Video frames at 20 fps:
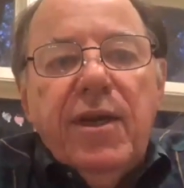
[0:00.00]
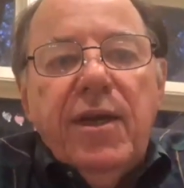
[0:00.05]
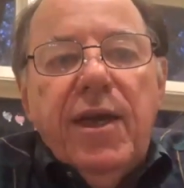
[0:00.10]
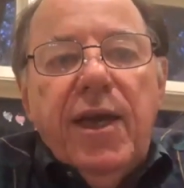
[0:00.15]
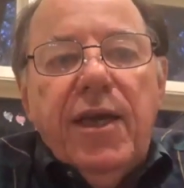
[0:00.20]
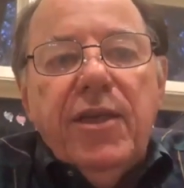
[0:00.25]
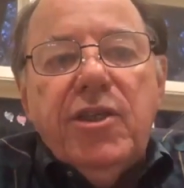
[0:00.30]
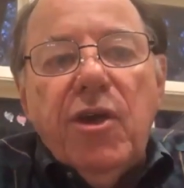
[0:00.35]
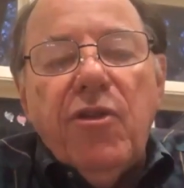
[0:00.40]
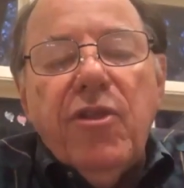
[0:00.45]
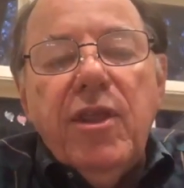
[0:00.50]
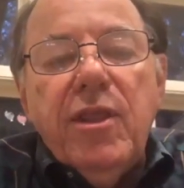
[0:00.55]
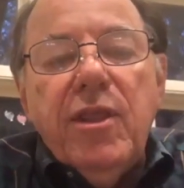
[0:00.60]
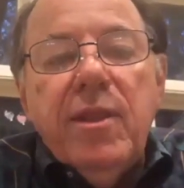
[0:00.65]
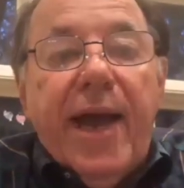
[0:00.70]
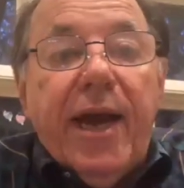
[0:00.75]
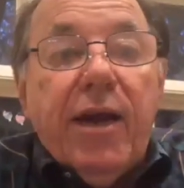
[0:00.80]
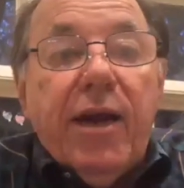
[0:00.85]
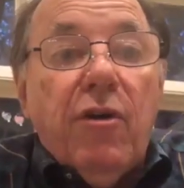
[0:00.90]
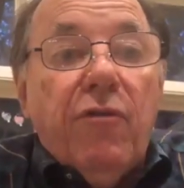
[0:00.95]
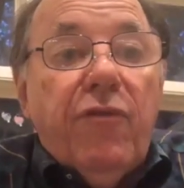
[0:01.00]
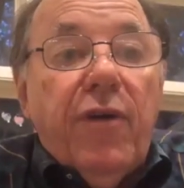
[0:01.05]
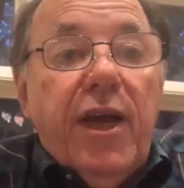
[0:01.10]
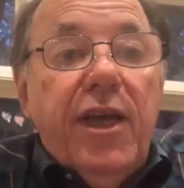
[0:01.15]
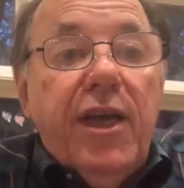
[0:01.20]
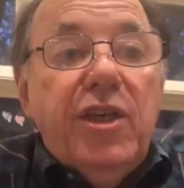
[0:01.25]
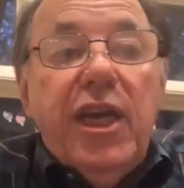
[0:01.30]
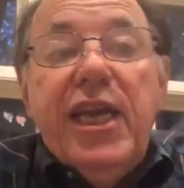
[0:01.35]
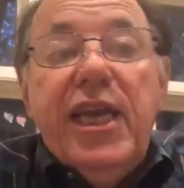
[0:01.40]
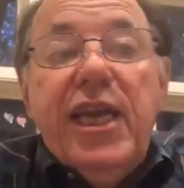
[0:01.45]
And so then the
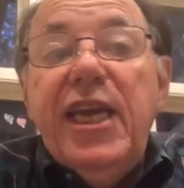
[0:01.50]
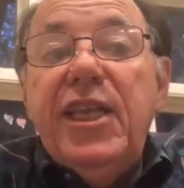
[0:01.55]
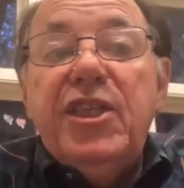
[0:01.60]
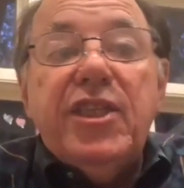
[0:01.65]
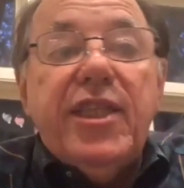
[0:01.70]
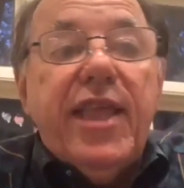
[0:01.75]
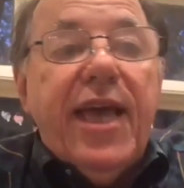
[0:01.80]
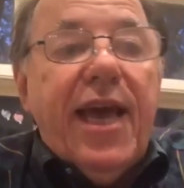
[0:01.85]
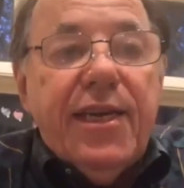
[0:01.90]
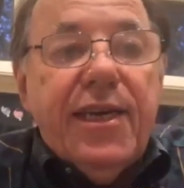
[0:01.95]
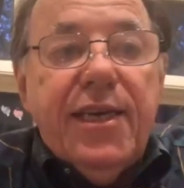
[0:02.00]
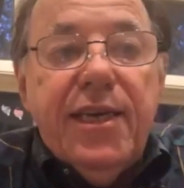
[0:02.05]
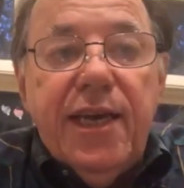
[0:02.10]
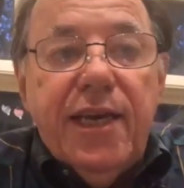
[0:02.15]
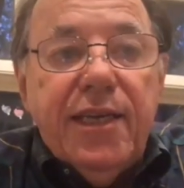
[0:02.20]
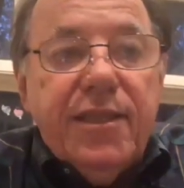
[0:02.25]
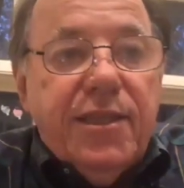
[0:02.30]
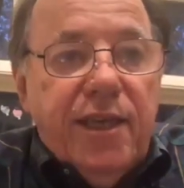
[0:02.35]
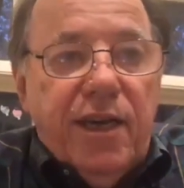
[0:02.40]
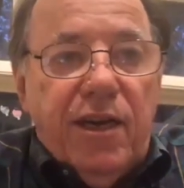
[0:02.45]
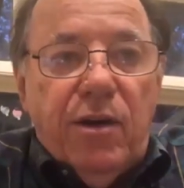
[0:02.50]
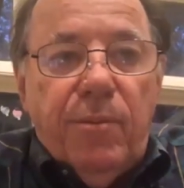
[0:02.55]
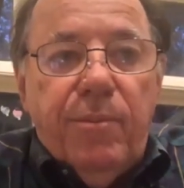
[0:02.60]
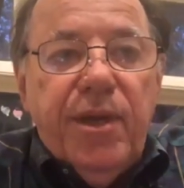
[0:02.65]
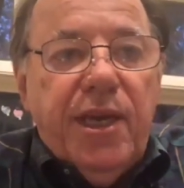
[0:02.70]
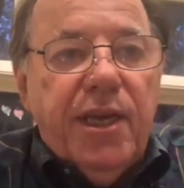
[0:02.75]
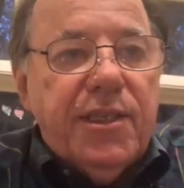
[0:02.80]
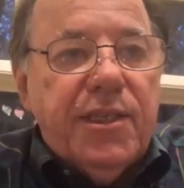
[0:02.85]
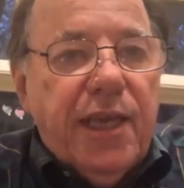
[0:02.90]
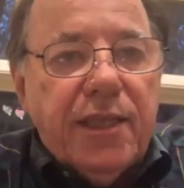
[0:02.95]
macrophage eats that dead cell
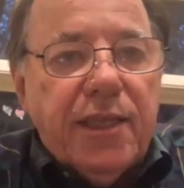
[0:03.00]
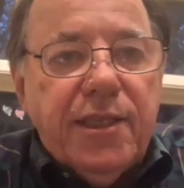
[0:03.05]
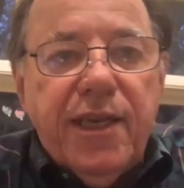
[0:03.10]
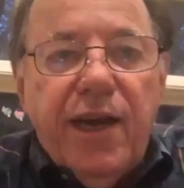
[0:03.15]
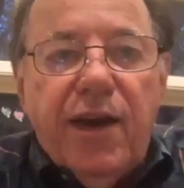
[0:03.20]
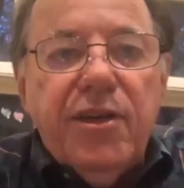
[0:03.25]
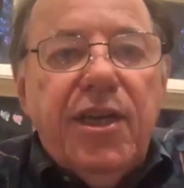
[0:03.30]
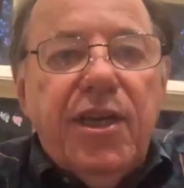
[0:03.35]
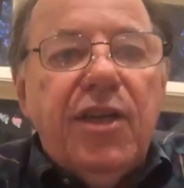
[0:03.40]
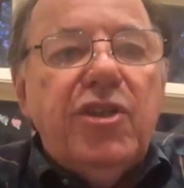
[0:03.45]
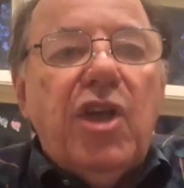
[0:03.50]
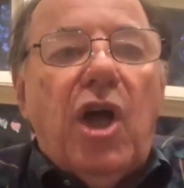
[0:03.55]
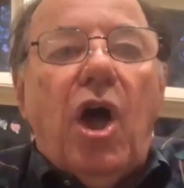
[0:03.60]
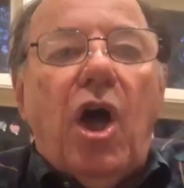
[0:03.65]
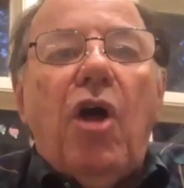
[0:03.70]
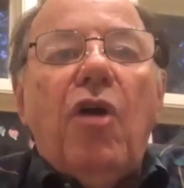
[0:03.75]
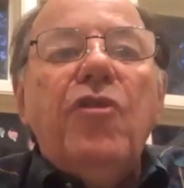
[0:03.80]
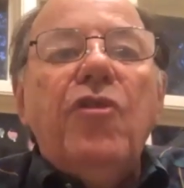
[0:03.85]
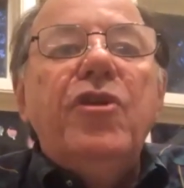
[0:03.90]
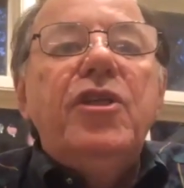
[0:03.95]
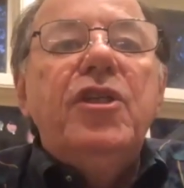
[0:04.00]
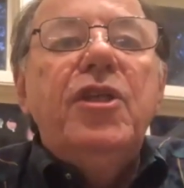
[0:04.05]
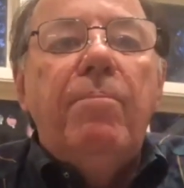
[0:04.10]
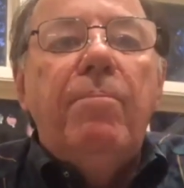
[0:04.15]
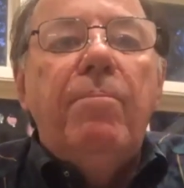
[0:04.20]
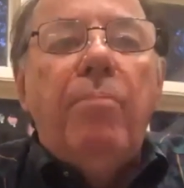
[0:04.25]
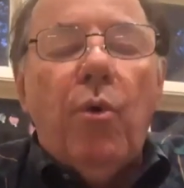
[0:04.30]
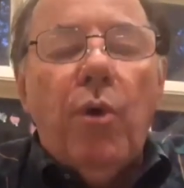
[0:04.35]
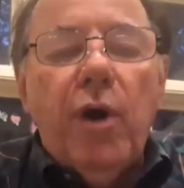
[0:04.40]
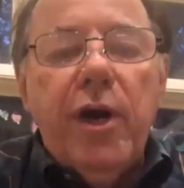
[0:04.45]
because that's how it gets all the
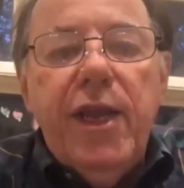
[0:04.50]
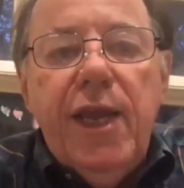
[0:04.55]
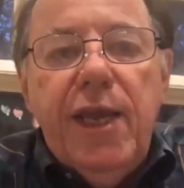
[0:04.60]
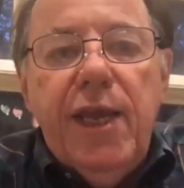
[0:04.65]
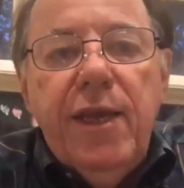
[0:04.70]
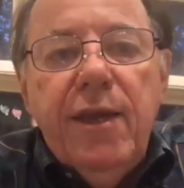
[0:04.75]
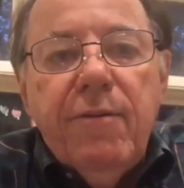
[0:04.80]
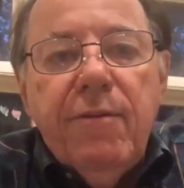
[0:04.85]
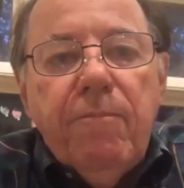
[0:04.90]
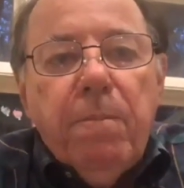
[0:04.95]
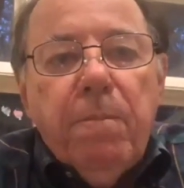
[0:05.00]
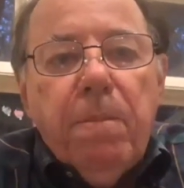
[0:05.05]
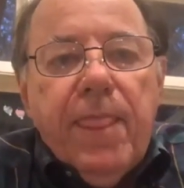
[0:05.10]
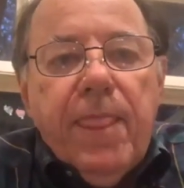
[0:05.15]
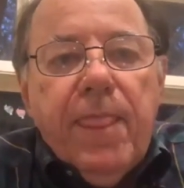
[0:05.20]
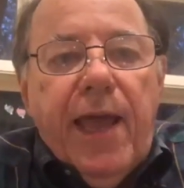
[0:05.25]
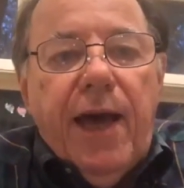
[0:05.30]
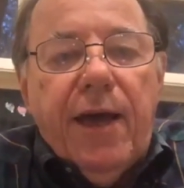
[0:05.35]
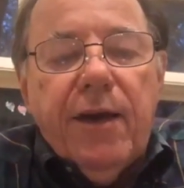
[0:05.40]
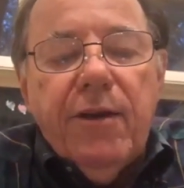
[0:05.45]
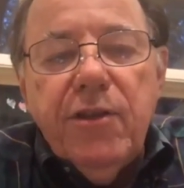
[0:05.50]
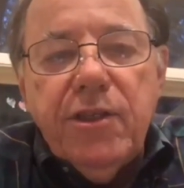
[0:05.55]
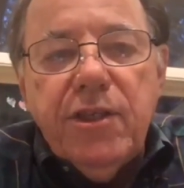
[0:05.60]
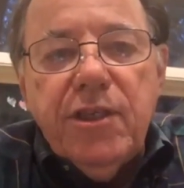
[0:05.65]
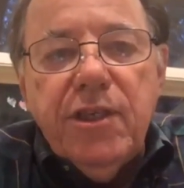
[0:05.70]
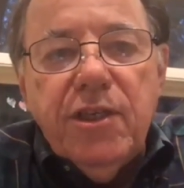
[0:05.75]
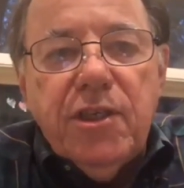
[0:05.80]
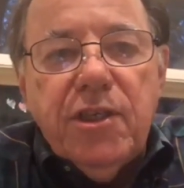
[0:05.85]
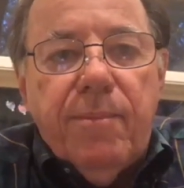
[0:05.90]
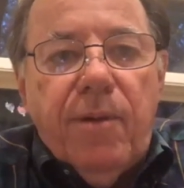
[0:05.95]
debris out of the
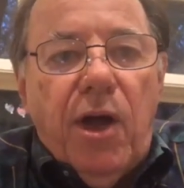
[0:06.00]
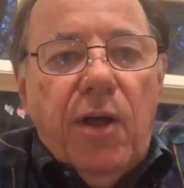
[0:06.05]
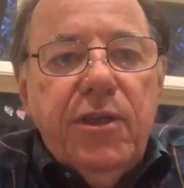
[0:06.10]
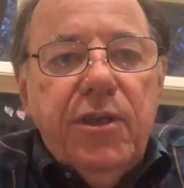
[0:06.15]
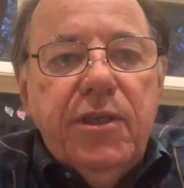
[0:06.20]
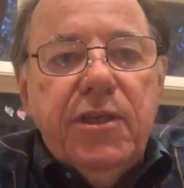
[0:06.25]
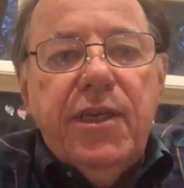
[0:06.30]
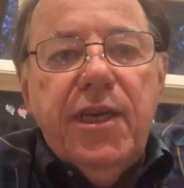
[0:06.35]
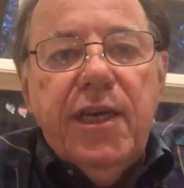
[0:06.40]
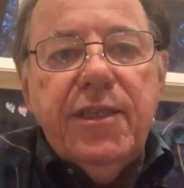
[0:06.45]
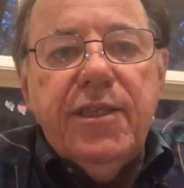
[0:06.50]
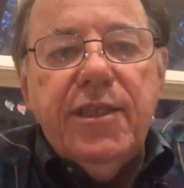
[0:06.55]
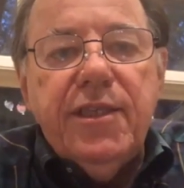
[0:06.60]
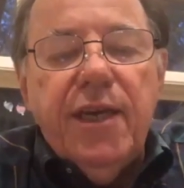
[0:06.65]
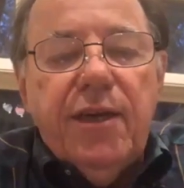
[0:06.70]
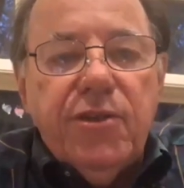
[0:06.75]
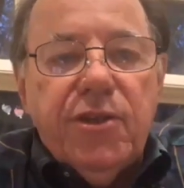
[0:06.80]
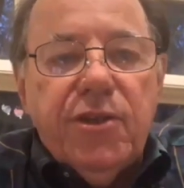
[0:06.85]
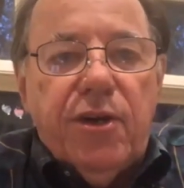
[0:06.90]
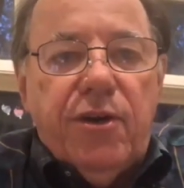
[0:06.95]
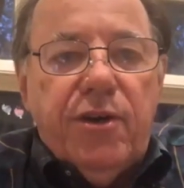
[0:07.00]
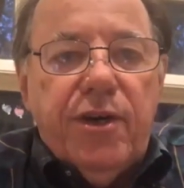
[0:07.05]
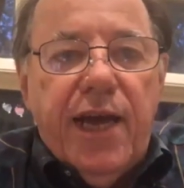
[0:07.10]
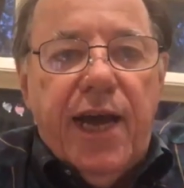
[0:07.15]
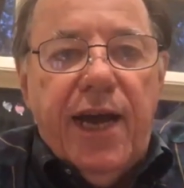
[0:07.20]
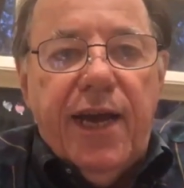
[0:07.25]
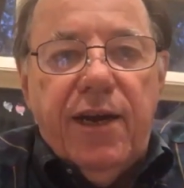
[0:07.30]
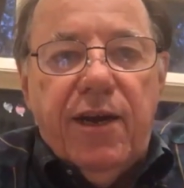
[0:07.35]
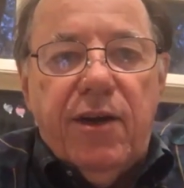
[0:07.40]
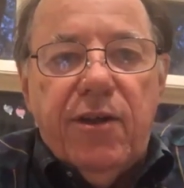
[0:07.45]
system, all these dead cells that are
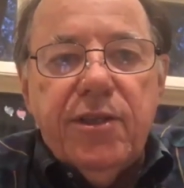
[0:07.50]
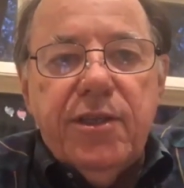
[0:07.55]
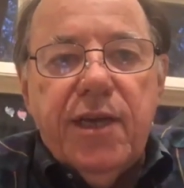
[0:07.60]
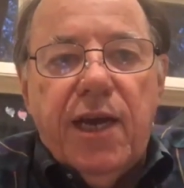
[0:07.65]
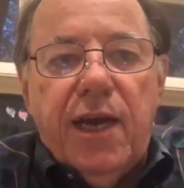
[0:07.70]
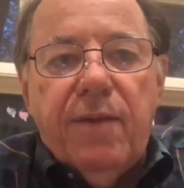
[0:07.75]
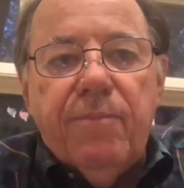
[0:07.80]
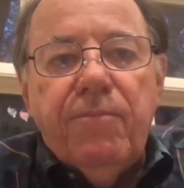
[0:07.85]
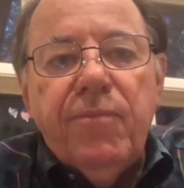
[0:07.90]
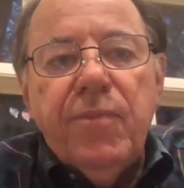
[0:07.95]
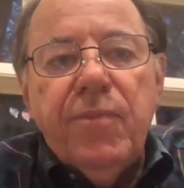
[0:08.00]
dying all the time.